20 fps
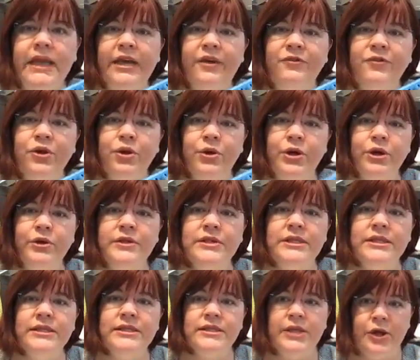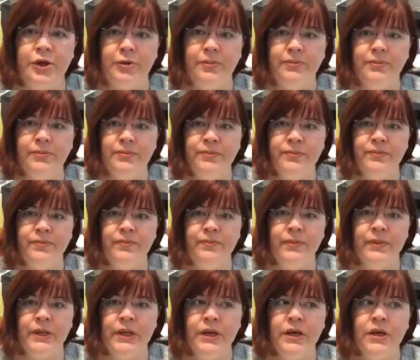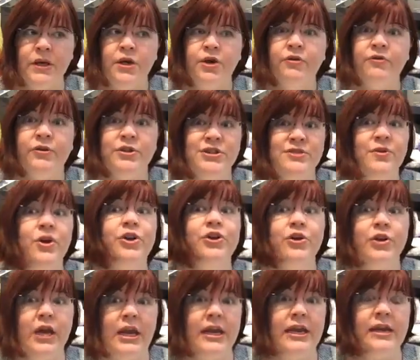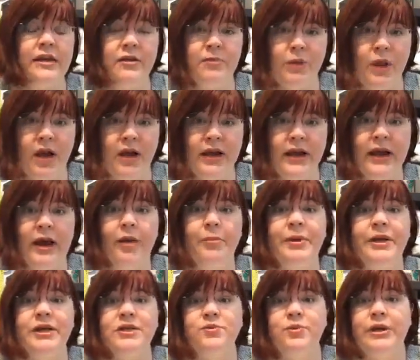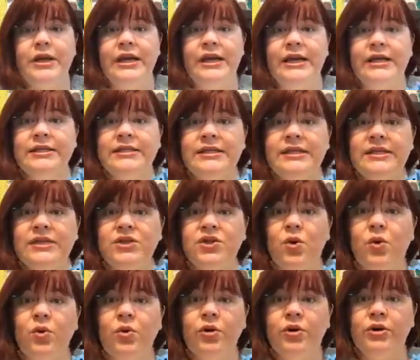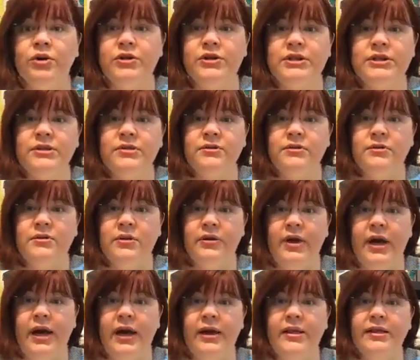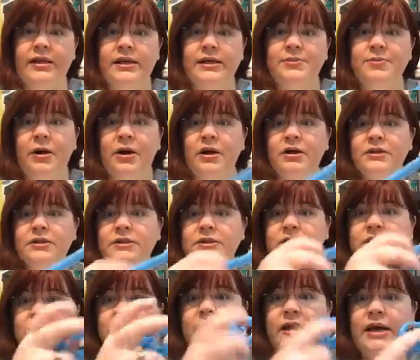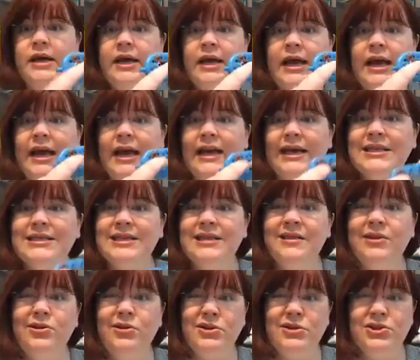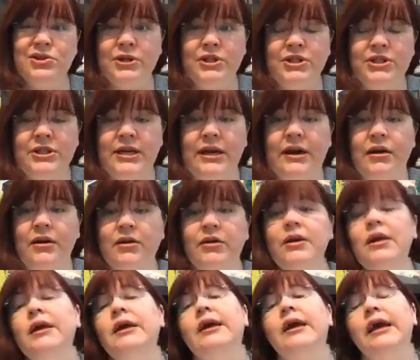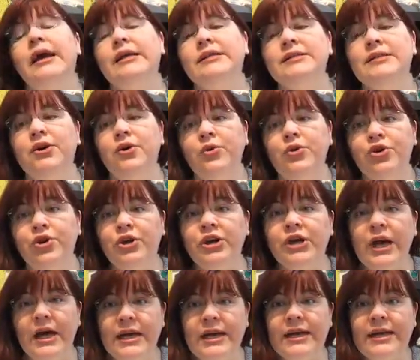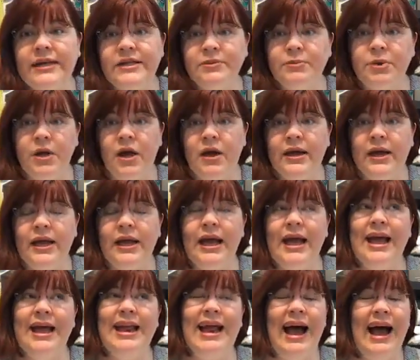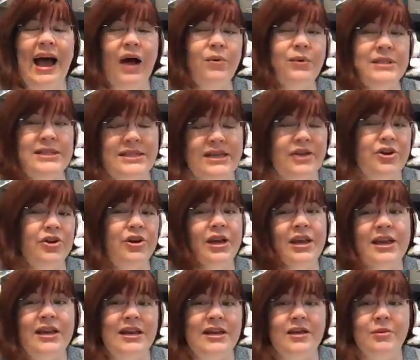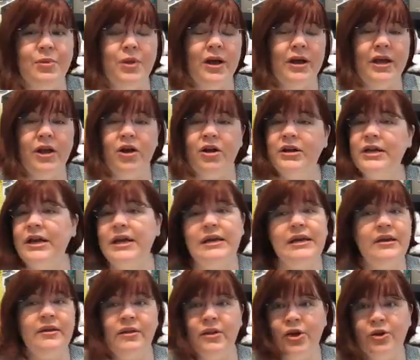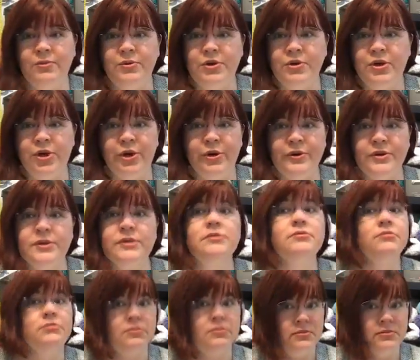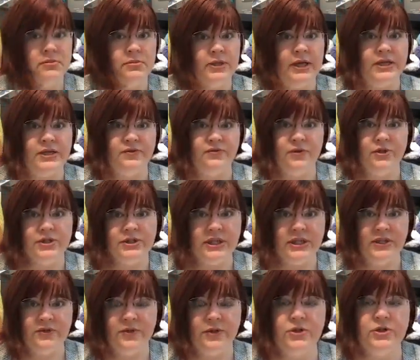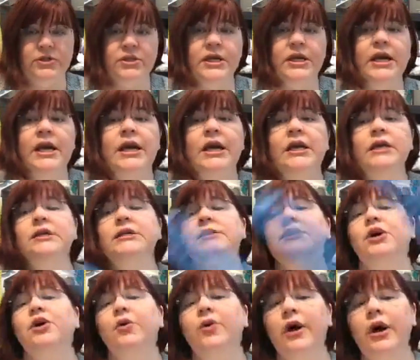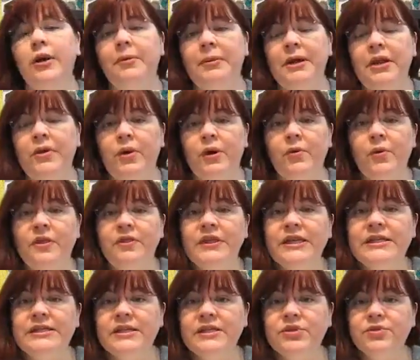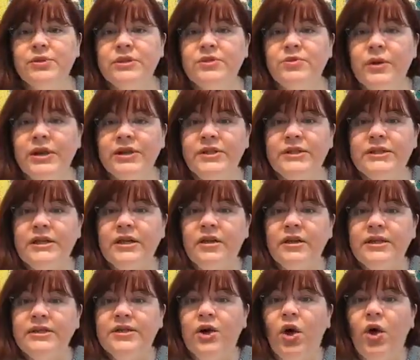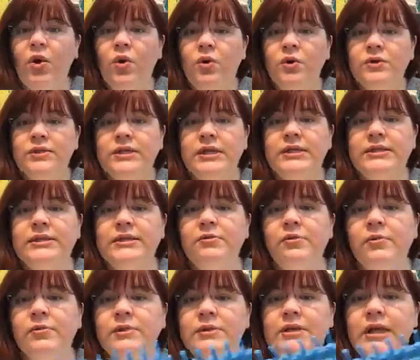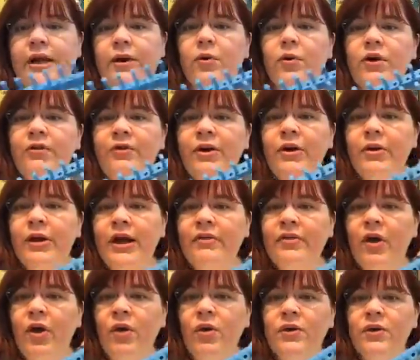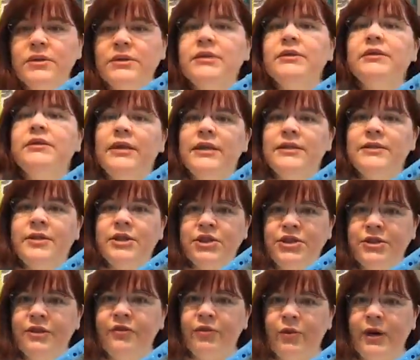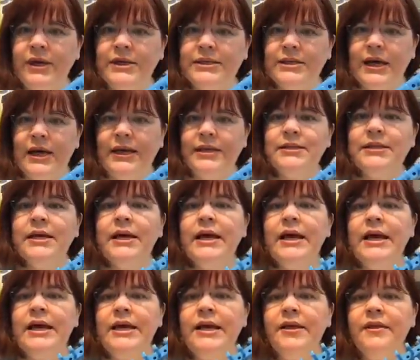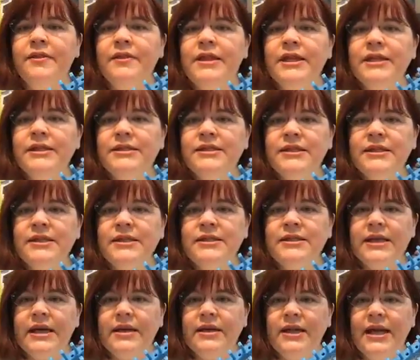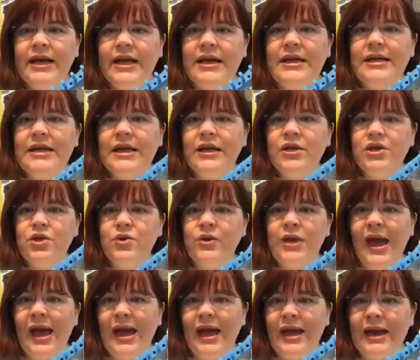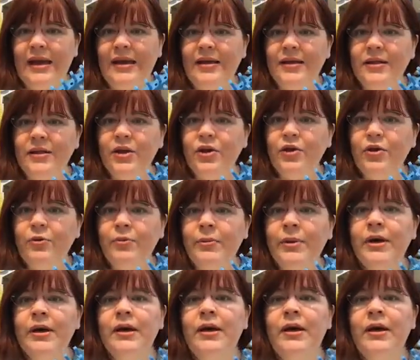if you use this loom, first of all, you're going to need to block it out because when it hits these corners, okay, these parts, it gets a little stretched out. And so you're going to need to block it. And I would say you're going to need to block it on any loom you use. That's first things first. So um, anyway, what this is, the reason why you see all these holes, like someone was like, what if I don't have the holes? And that's because you have the right size. This is a, like a Knit UK loom.